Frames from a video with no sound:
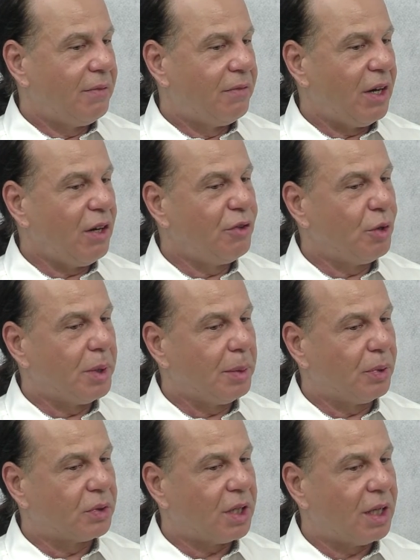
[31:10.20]
very few
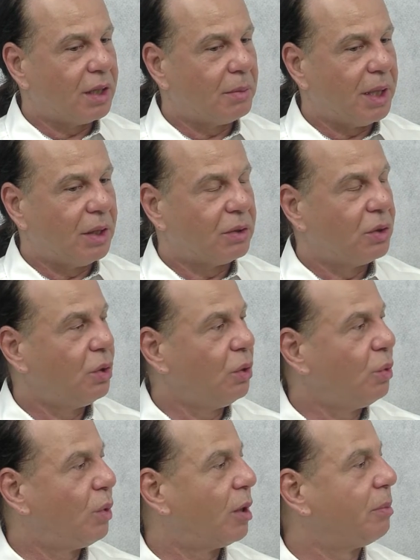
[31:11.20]
people talk about
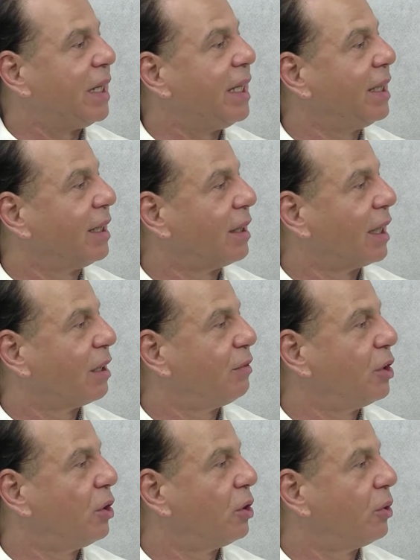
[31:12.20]
who we're being. Like if
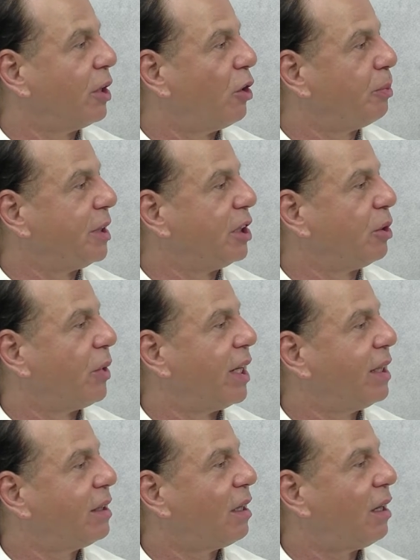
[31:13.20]
you go to an
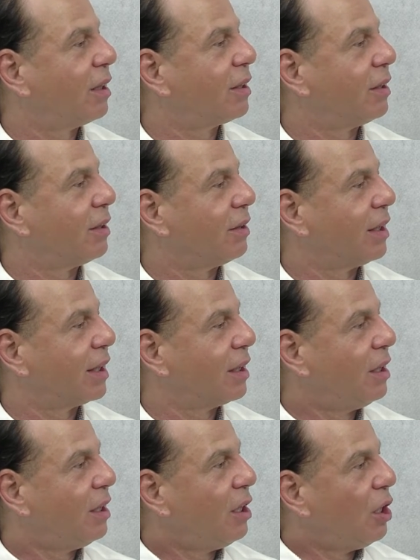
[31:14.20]
OBGYN doctor, like
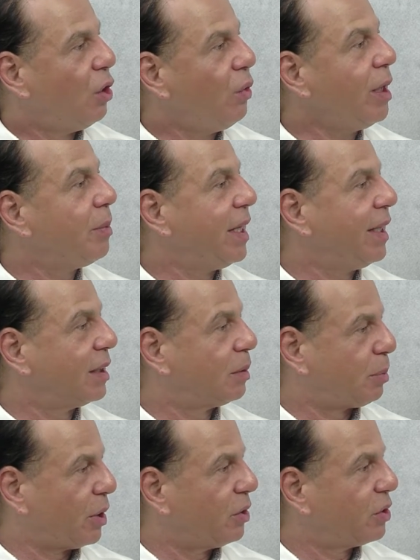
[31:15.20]
who we being
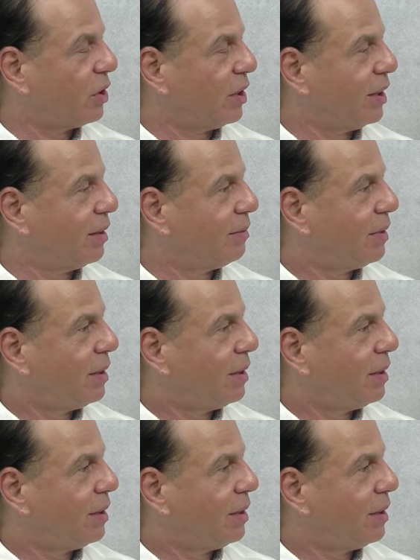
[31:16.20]
spiritually.